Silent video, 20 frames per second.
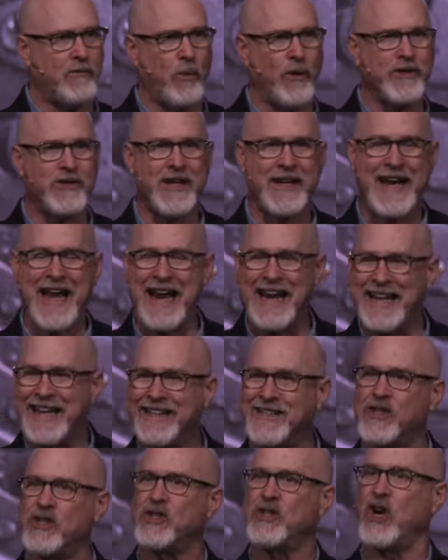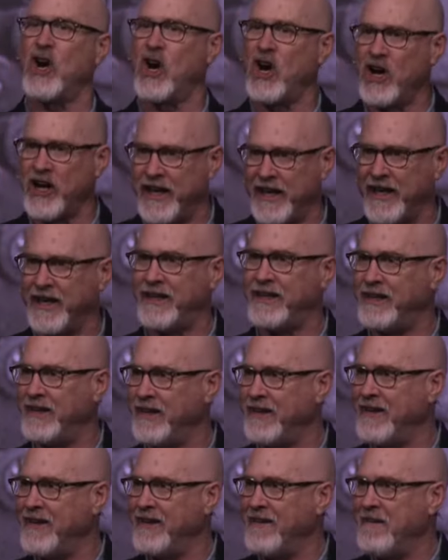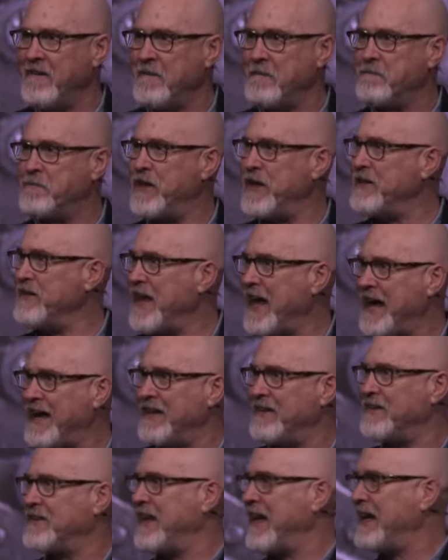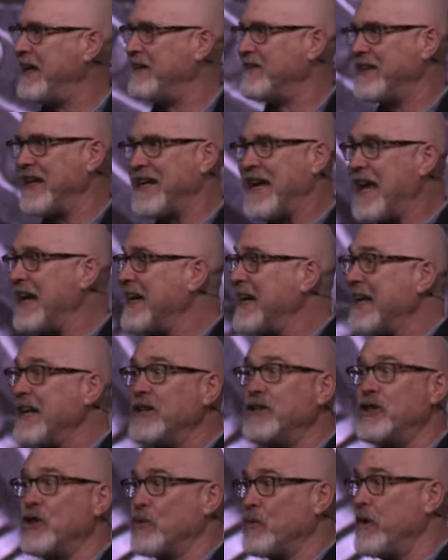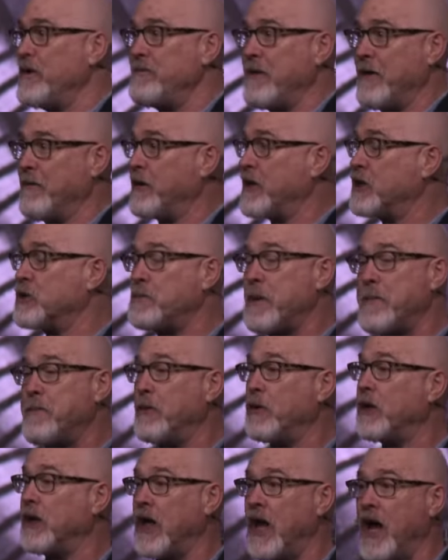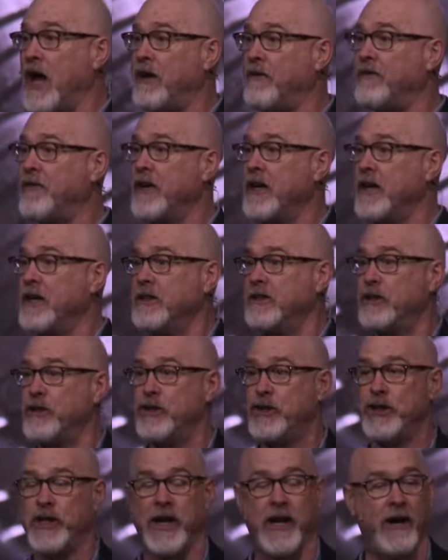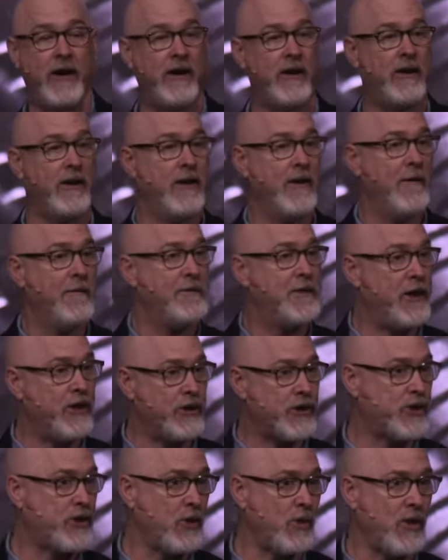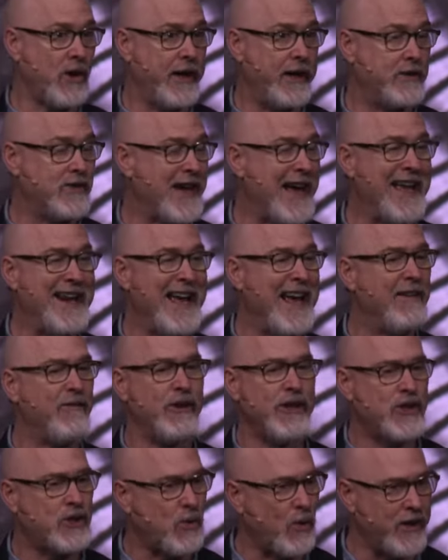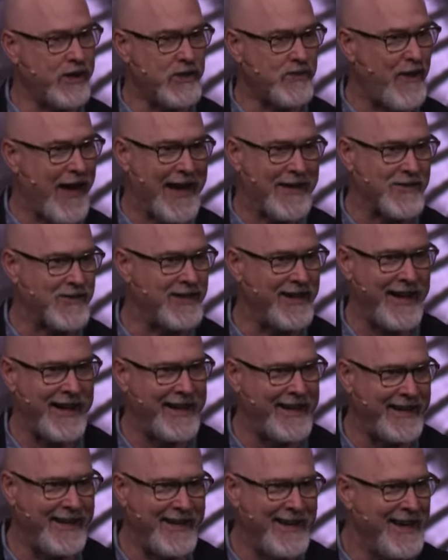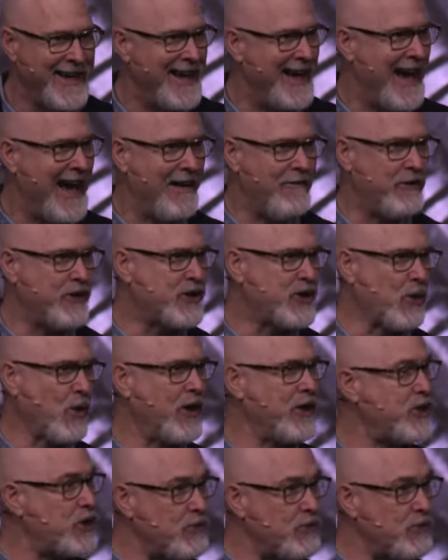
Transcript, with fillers: once they kind of get started, then they, they, they kind of get into the rhythm of it because people love to share their stories. And every story is fascinating, every story is